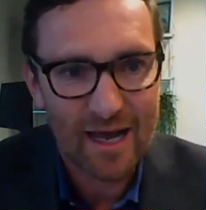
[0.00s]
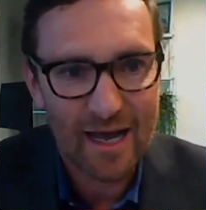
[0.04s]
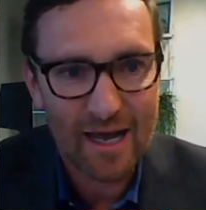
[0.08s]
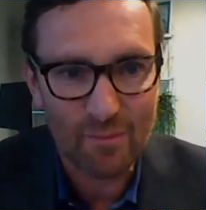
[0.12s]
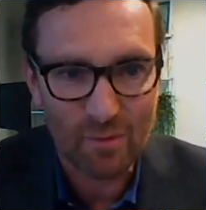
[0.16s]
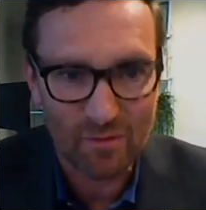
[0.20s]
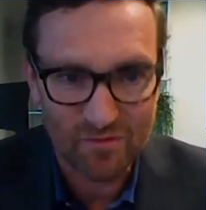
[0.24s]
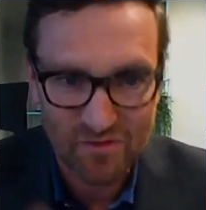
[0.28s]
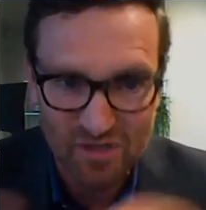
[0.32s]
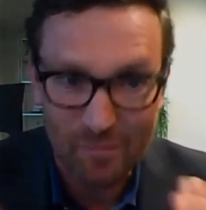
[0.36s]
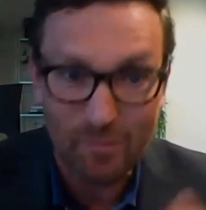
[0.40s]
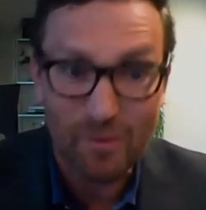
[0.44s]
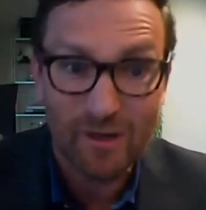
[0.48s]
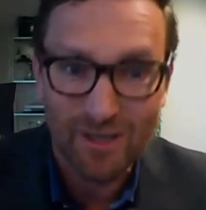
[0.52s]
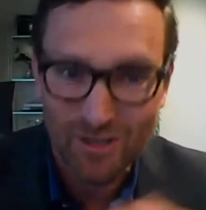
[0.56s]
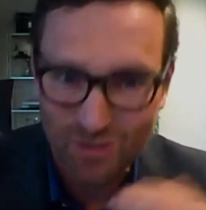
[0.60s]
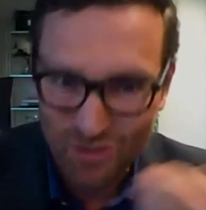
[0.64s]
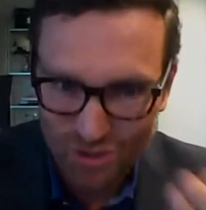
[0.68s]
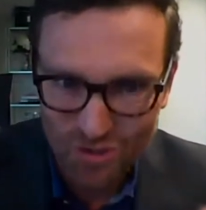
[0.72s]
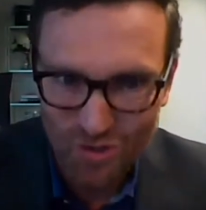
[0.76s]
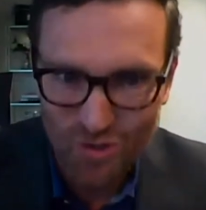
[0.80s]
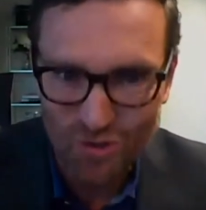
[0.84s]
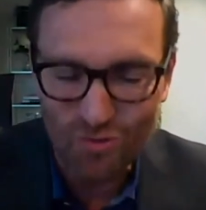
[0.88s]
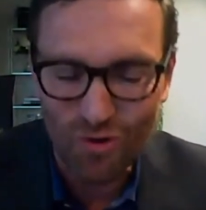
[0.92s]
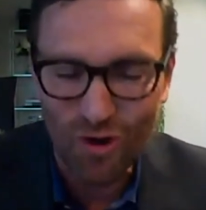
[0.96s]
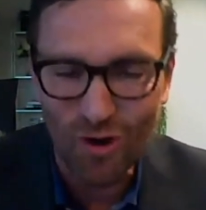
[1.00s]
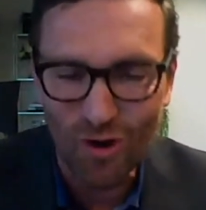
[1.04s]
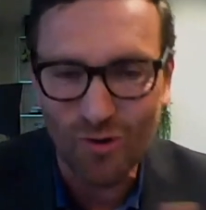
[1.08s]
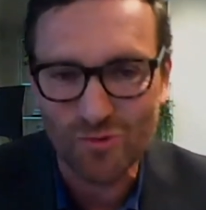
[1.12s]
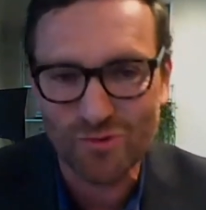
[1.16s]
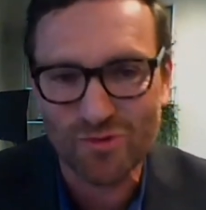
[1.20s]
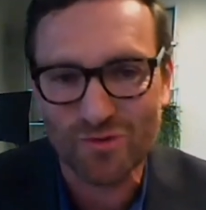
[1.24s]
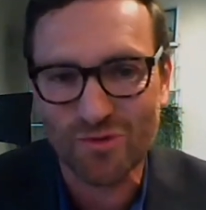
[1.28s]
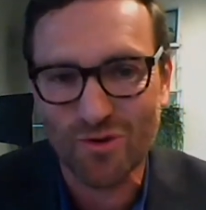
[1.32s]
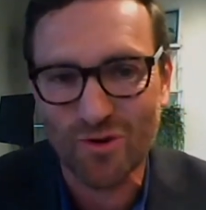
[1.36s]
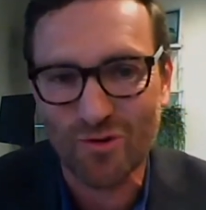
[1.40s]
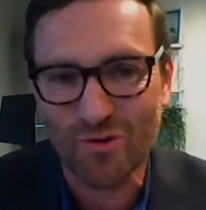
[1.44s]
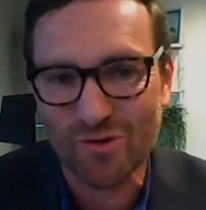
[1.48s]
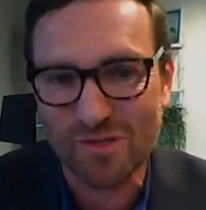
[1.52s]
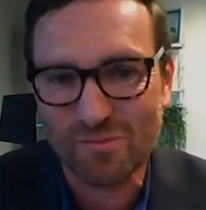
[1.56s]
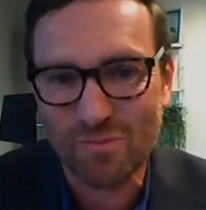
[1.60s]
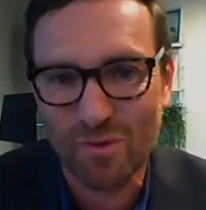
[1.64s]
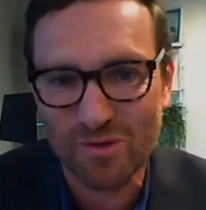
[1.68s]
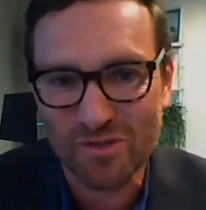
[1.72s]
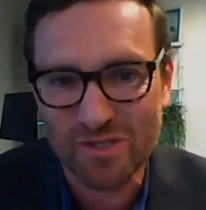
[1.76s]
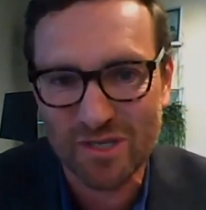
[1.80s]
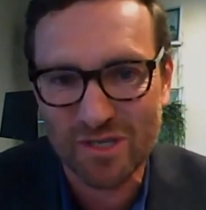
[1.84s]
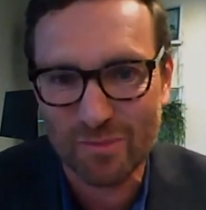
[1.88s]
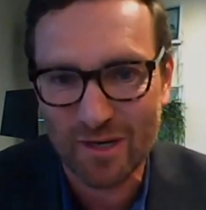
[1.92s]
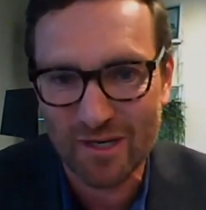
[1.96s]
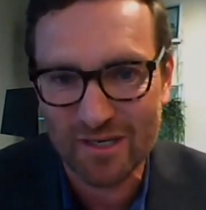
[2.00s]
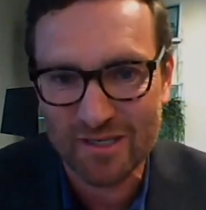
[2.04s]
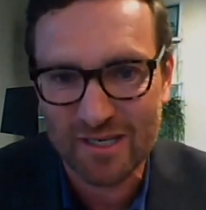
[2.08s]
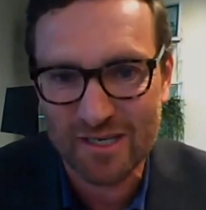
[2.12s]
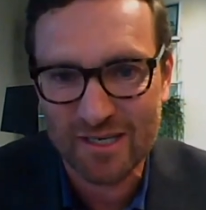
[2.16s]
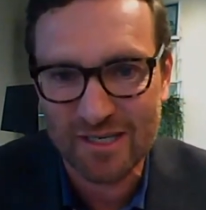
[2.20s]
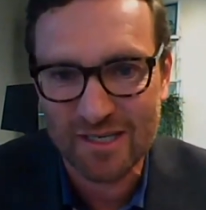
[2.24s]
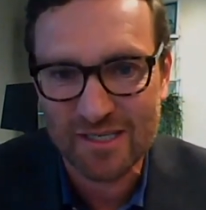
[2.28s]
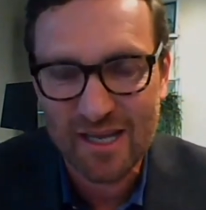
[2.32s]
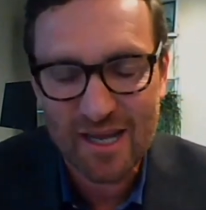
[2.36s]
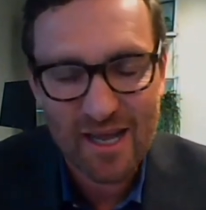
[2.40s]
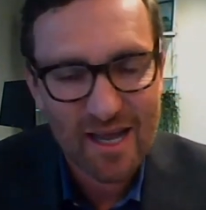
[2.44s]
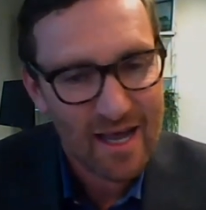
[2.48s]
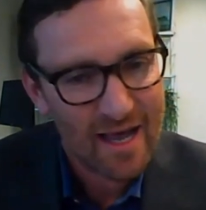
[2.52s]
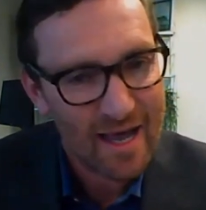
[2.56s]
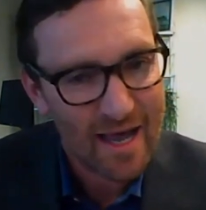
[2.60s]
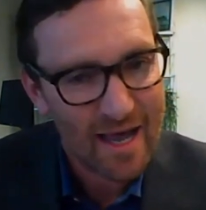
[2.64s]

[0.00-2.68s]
of stepping into new roles and new responsibilities.